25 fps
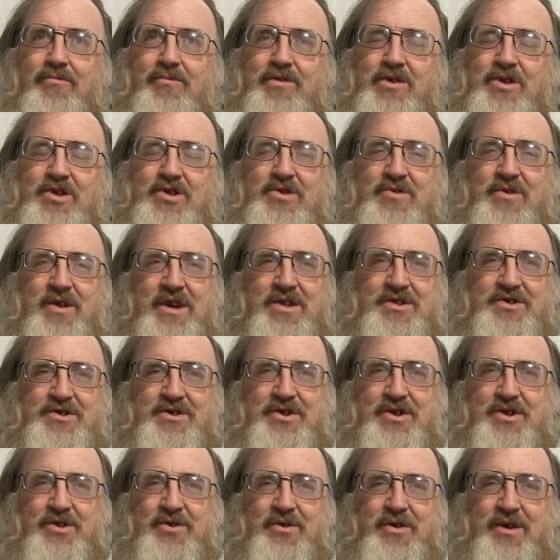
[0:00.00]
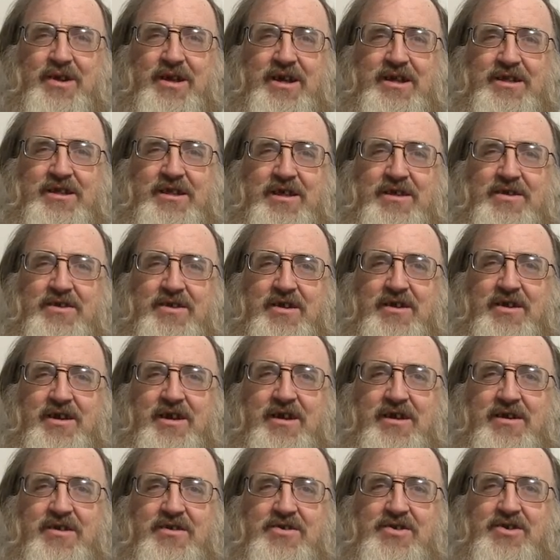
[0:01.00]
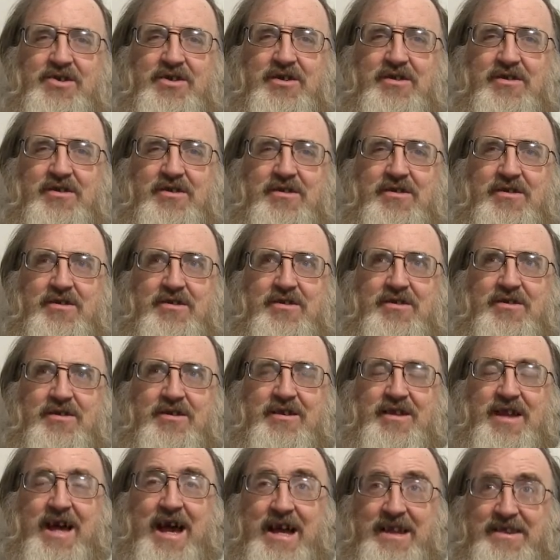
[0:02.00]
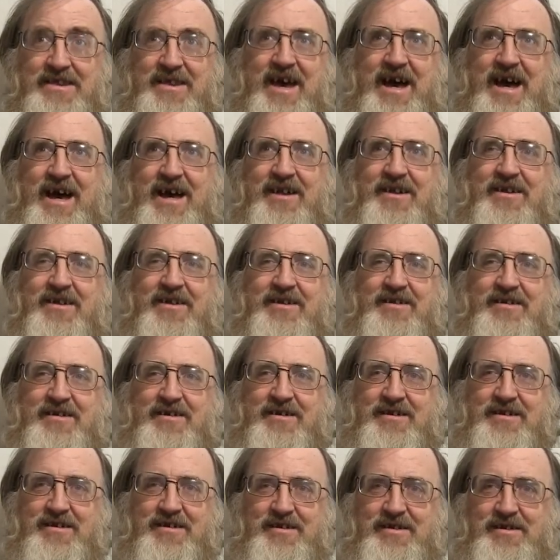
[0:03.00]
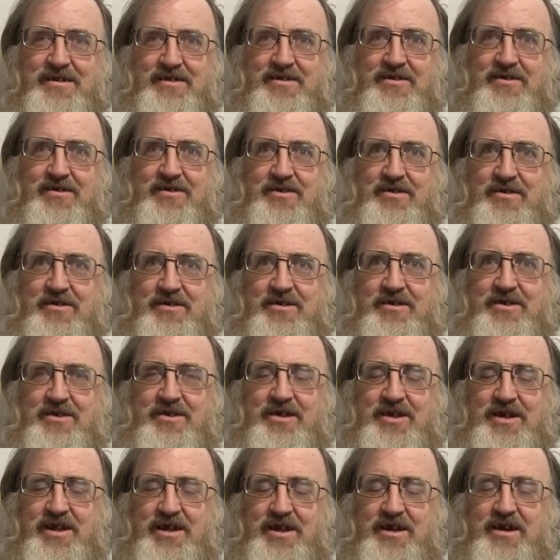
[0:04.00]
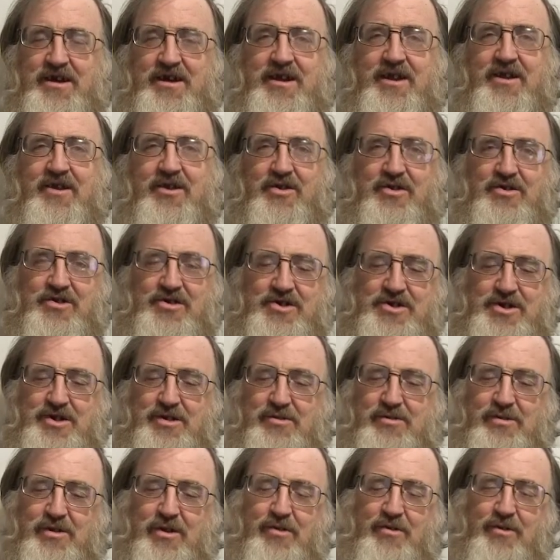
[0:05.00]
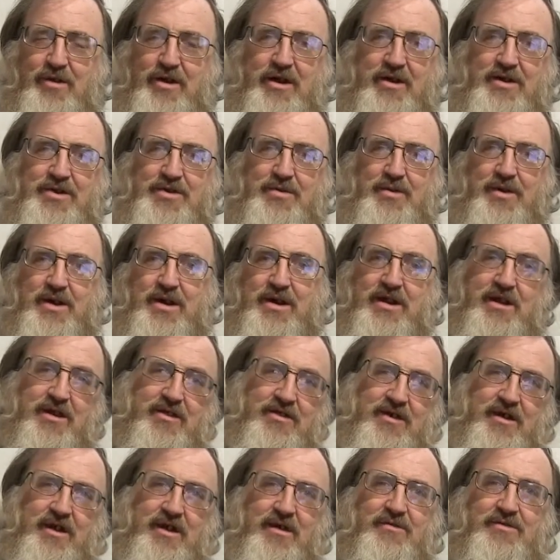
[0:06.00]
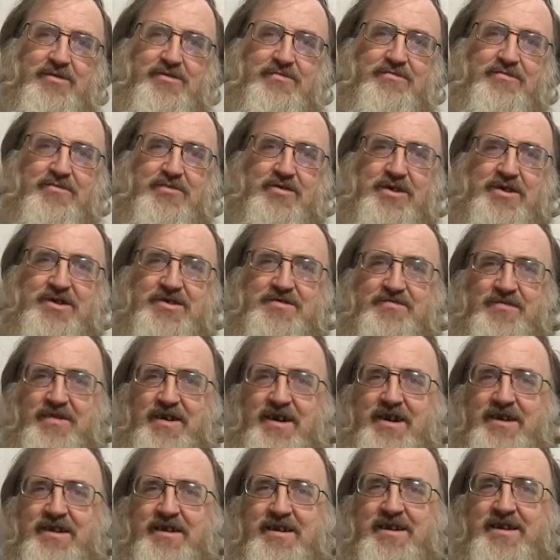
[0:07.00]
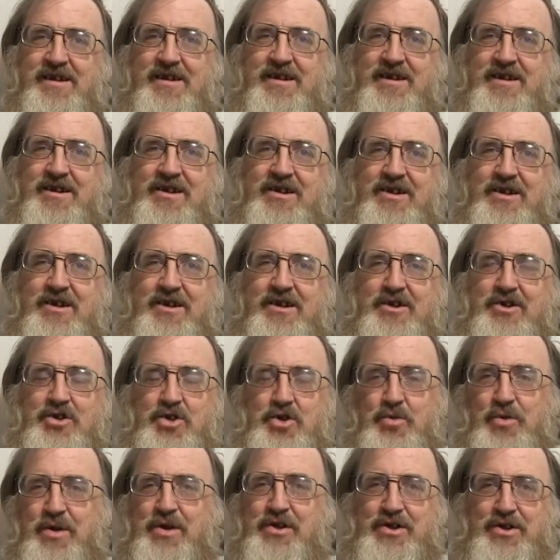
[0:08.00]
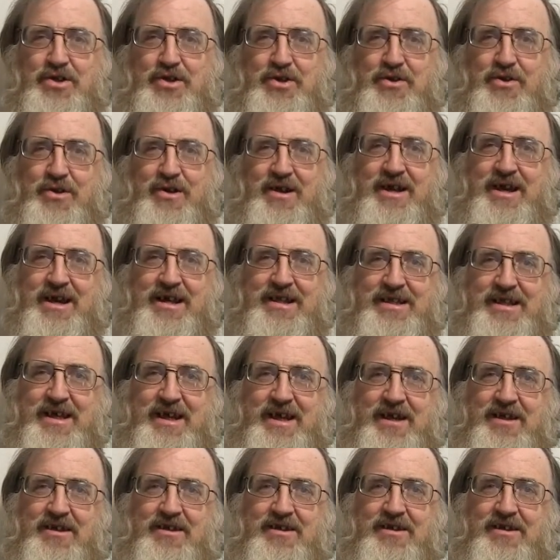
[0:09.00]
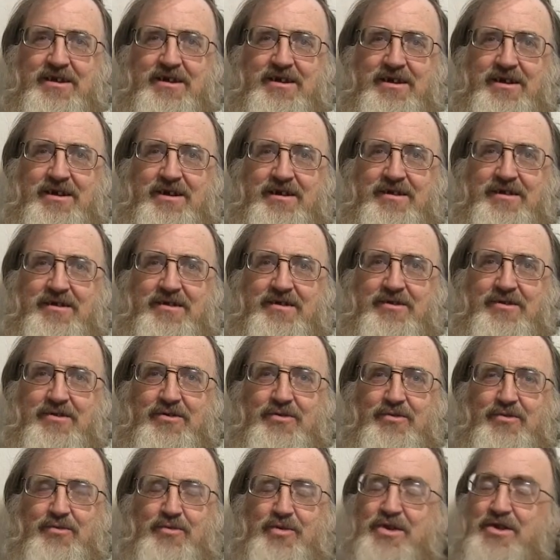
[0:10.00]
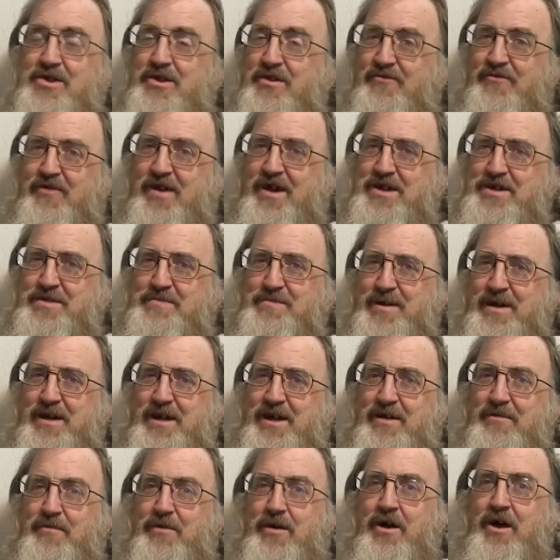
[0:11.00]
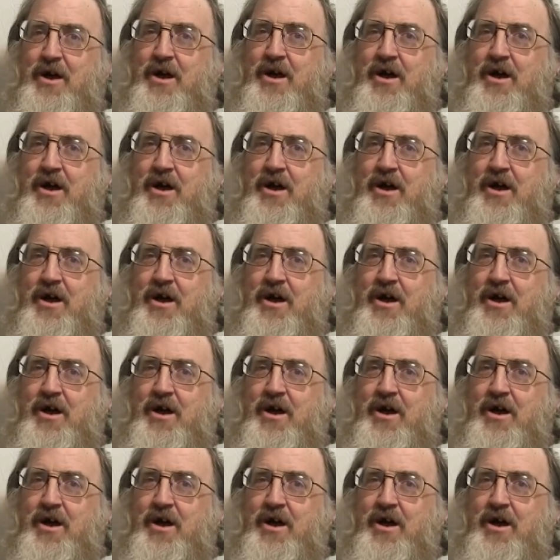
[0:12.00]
did you answer the door like that? And I'm like, yeah. And she's like that? Like, yeah. And I looked to see what I was wearing. I thought I was dressed fine. You went to the door like that? Yeah. With your face made up?